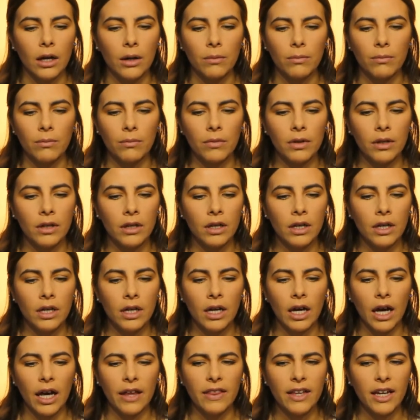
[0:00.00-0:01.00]
I
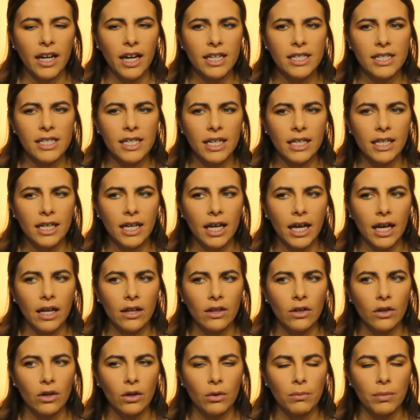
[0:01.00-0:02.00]
think I
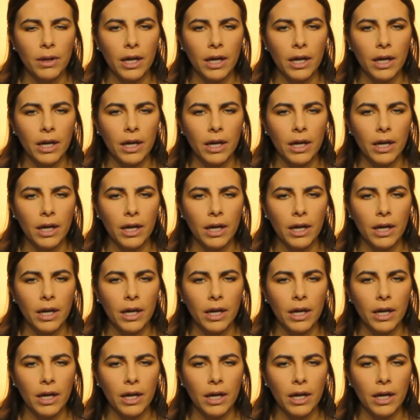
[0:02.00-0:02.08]
did get